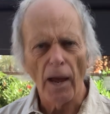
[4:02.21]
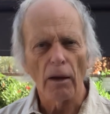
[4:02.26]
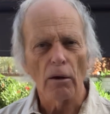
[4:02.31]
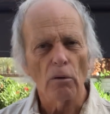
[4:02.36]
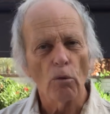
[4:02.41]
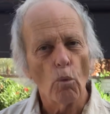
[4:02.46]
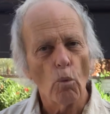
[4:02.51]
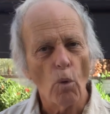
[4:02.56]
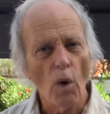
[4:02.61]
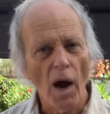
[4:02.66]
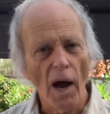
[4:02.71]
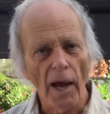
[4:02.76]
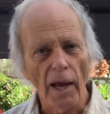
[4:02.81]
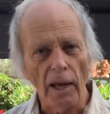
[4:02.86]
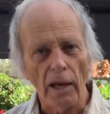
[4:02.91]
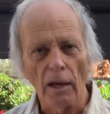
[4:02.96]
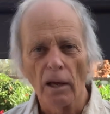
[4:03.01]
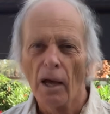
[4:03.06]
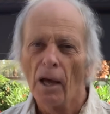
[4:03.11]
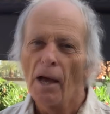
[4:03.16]
heck,
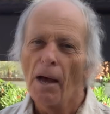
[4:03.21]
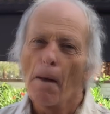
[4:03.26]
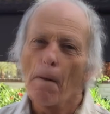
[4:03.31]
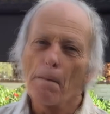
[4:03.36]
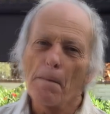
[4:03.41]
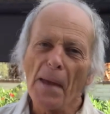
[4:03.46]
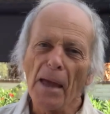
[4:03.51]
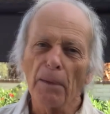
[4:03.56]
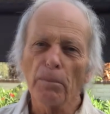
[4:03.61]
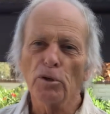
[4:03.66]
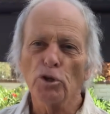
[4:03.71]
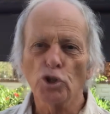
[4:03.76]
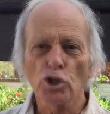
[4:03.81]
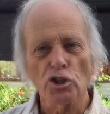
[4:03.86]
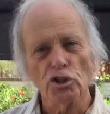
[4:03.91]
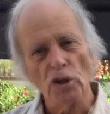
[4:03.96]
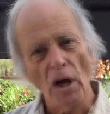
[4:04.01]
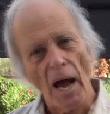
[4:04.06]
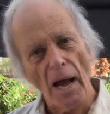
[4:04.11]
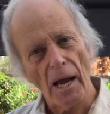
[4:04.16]
why? Maybe
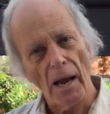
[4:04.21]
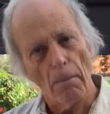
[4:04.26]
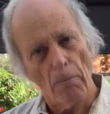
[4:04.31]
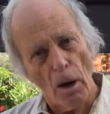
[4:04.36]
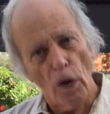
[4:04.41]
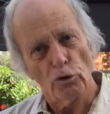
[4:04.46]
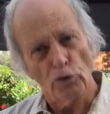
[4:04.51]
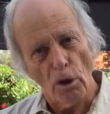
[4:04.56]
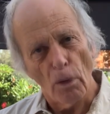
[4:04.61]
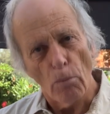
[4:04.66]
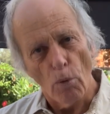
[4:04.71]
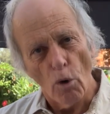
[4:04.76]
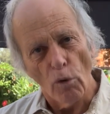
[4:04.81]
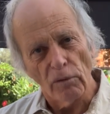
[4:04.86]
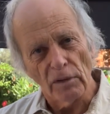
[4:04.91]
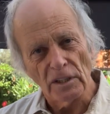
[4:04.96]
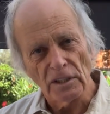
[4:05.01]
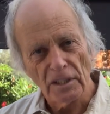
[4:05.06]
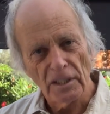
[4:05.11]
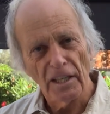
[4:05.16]
just talk about the
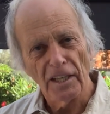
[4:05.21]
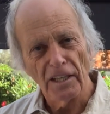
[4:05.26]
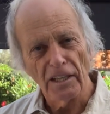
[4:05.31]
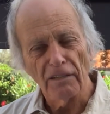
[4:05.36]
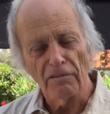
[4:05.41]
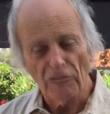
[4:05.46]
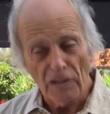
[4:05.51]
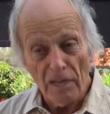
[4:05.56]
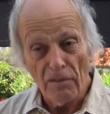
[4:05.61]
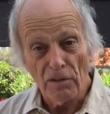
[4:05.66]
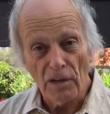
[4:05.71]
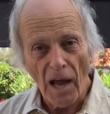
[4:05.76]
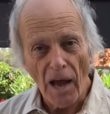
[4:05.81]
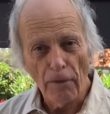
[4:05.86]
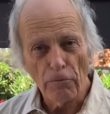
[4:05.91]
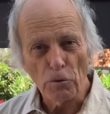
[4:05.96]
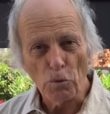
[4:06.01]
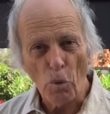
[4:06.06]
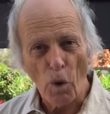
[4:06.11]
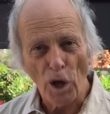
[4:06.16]
movies. And even
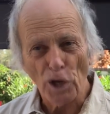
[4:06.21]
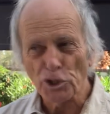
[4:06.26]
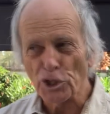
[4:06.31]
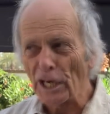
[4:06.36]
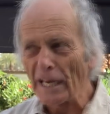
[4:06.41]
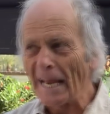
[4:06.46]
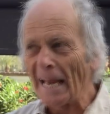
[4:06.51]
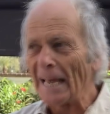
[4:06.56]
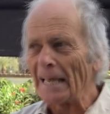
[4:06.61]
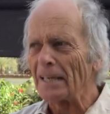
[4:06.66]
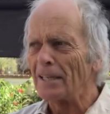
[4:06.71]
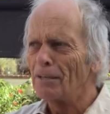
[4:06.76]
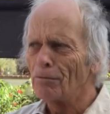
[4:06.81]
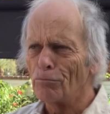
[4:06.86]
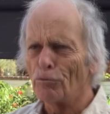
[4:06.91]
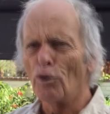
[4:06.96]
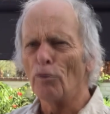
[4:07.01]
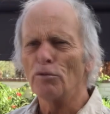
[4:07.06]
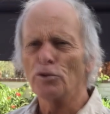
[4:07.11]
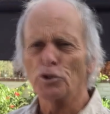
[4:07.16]
I would watch a game.
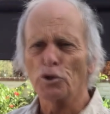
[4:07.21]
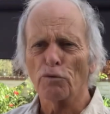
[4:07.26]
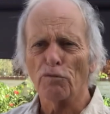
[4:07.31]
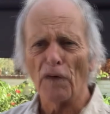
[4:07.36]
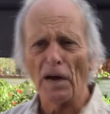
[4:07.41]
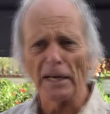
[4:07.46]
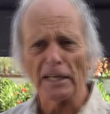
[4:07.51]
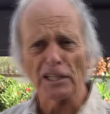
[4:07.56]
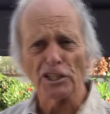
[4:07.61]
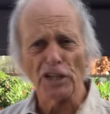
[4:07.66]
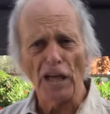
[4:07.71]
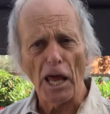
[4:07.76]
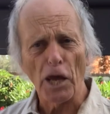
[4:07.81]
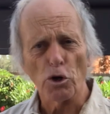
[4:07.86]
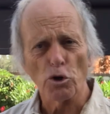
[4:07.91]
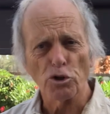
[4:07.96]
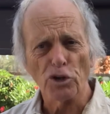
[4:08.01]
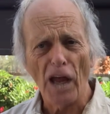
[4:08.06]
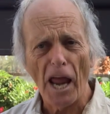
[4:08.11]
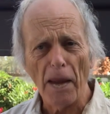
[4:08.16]
Movies are fun, it's
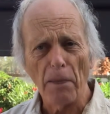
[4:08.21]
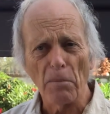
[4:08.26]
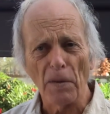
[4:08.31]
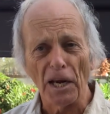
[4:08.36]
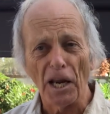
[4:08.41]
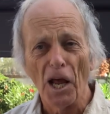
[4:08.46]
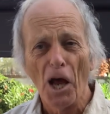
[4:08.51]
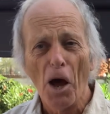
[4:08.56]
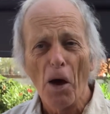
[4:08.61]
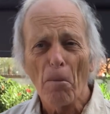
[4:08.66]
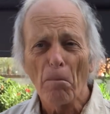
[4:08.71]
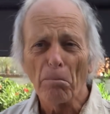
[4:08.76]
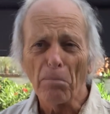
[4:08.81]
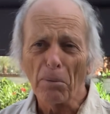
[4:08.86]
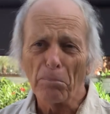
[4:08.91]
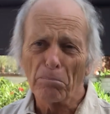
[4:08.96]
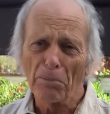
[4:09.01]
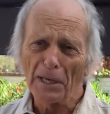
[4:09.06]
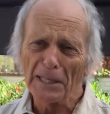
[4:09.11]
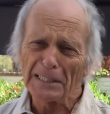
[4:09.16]
entertainment.
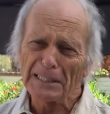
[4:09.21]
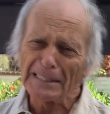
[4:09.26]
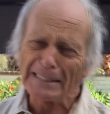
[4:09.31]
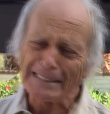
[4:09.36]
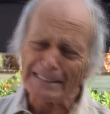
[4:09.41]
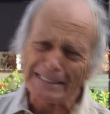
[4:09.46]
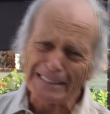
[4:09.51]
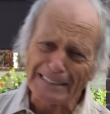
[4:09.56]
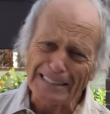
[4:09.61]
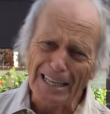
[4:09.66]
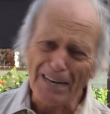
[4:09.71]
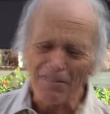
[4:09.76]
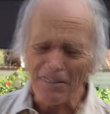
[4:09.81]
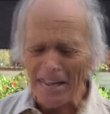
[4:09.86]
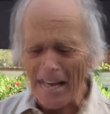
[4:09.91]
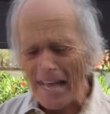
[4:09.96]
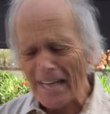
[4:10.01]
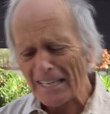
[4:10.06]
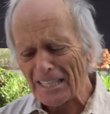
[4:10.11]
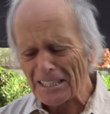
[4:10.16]
But you're
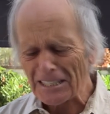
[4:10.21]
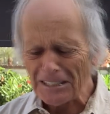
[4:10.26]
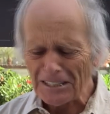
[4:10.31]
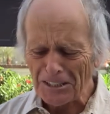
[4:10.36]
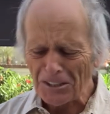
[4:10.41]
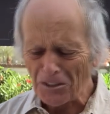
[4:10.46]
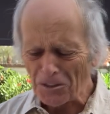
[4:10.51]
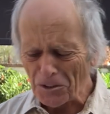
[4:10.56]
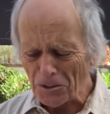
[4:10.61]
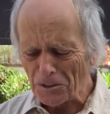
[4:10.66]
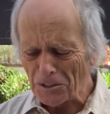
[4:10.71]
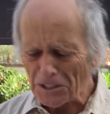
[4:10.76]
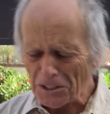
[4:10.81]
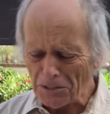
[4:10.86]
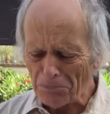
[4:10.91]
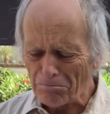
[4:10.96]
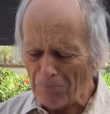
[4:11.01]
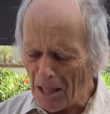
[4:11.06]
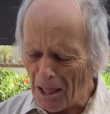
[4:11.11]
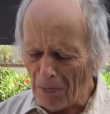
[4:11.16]
coming at it, you know, you're
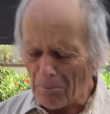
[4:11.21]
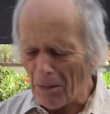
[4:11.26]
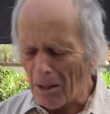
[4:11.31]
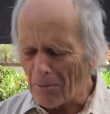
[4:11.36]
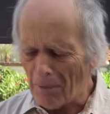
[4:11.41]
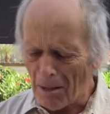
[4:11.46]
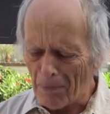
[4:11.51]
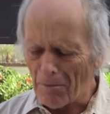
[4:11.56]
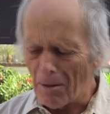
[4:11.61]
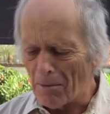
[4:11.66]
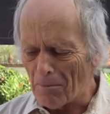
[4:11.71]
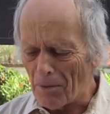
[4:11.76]
these blah, blah, blah,